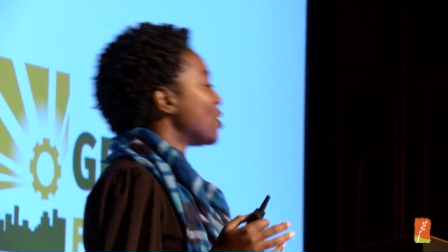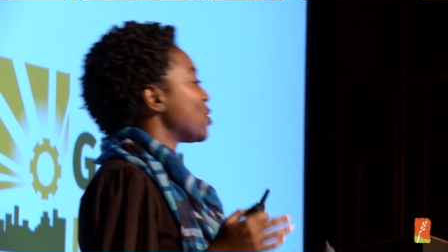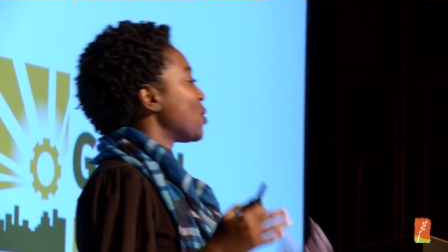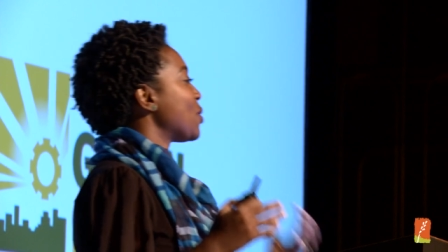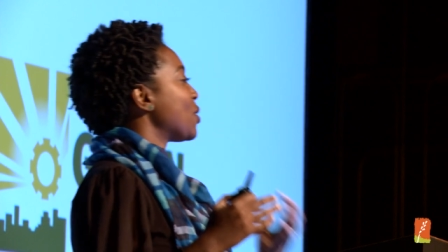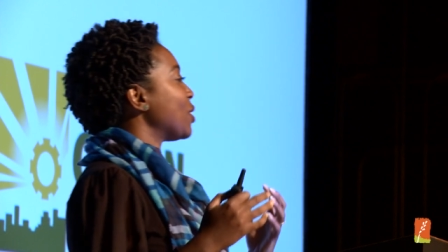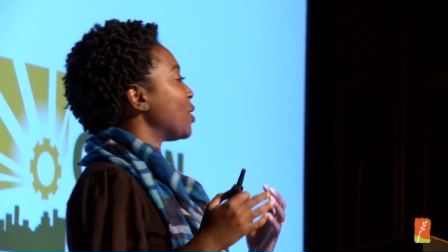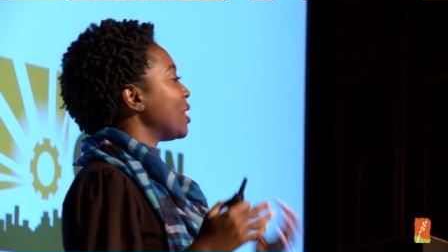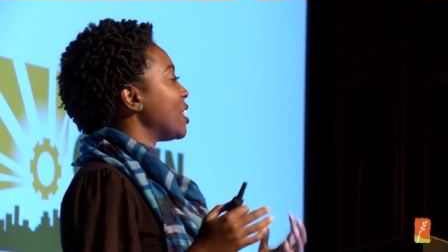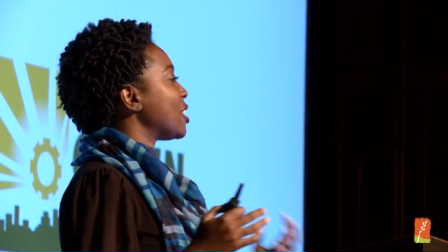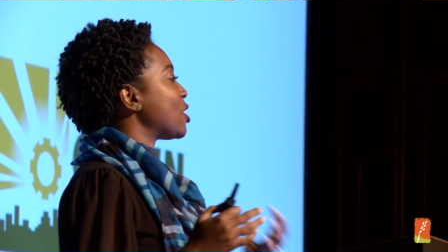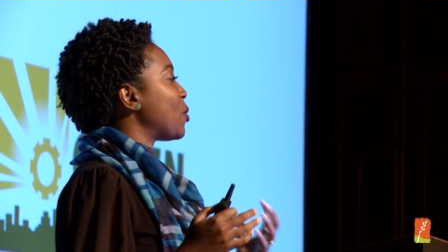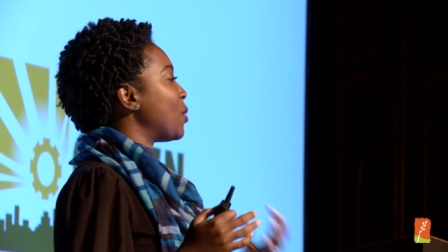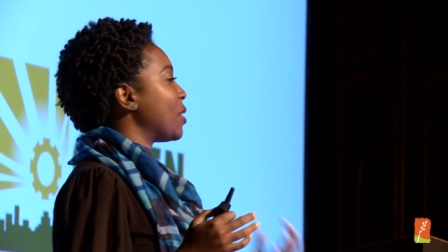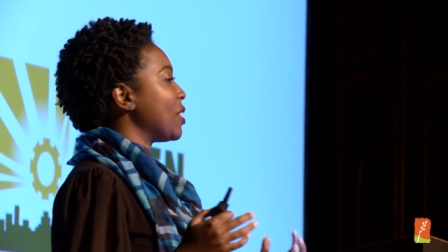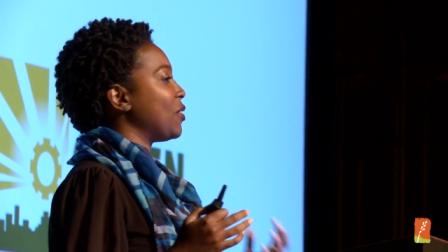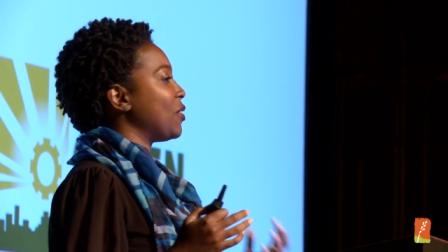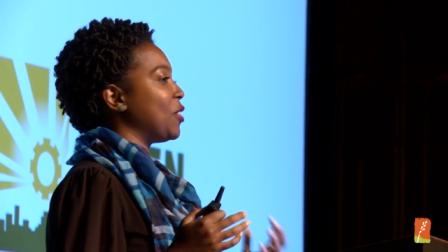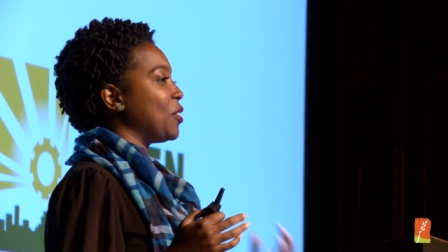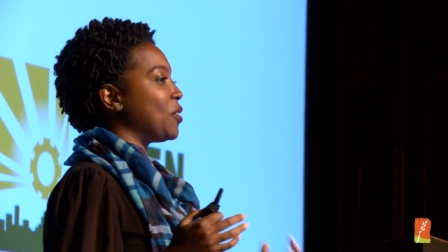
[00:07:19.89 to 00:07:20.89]
So early
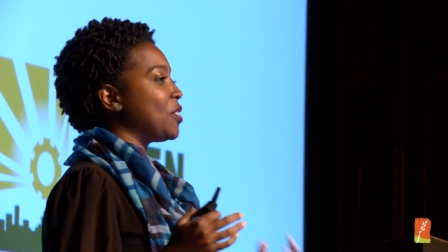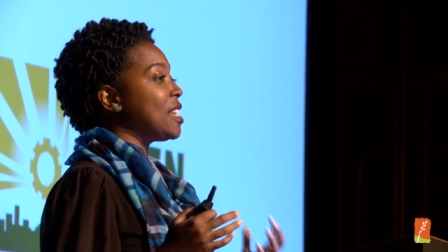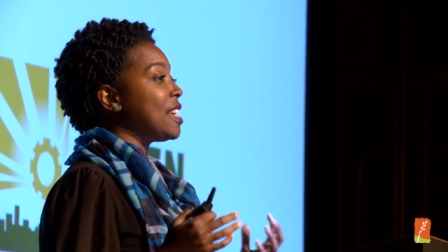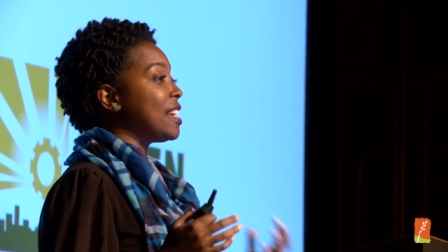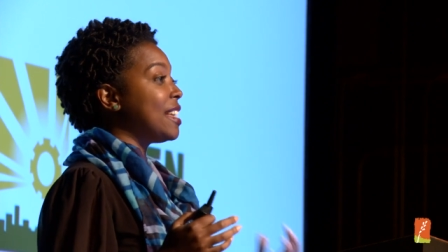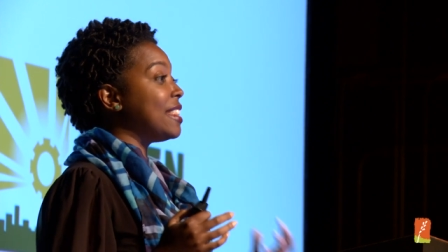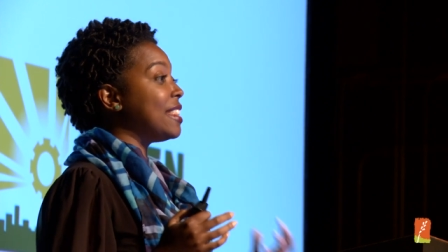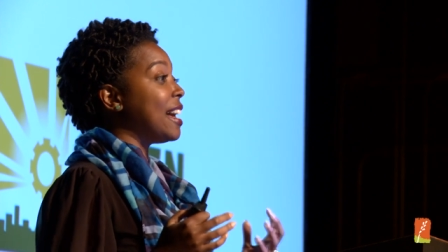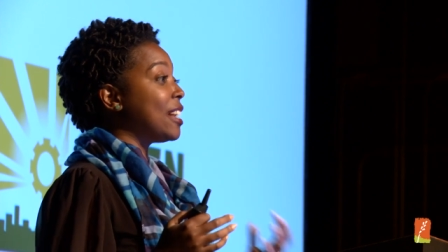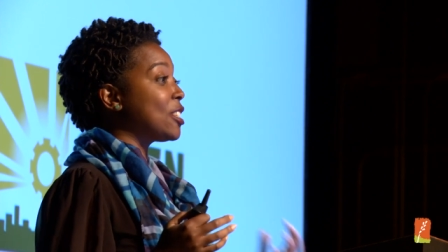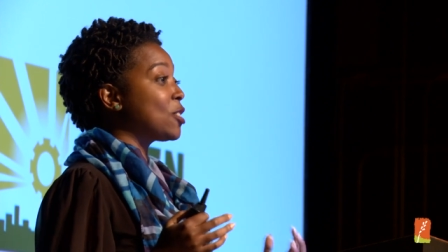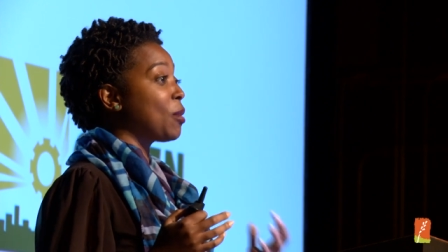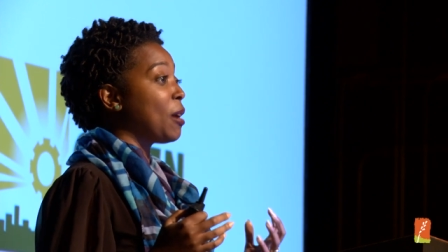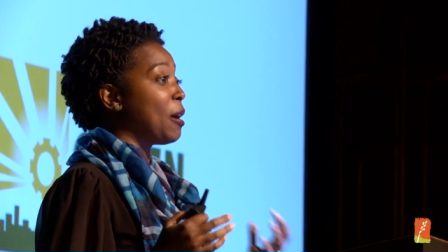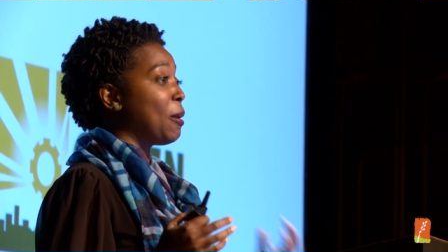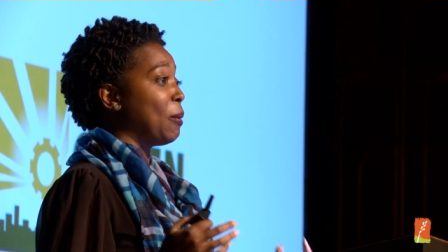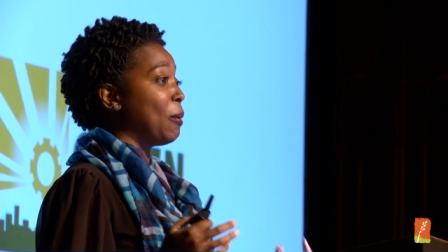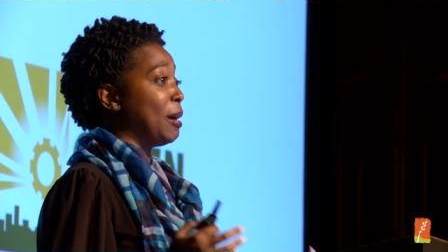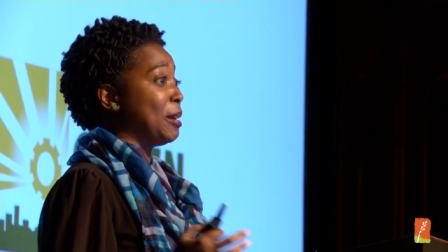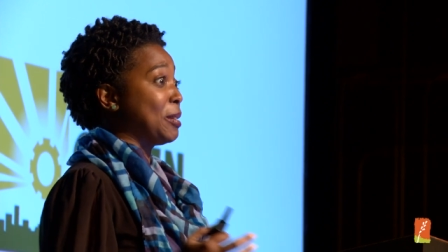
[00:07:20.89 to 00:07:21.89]
2015, that's where I was.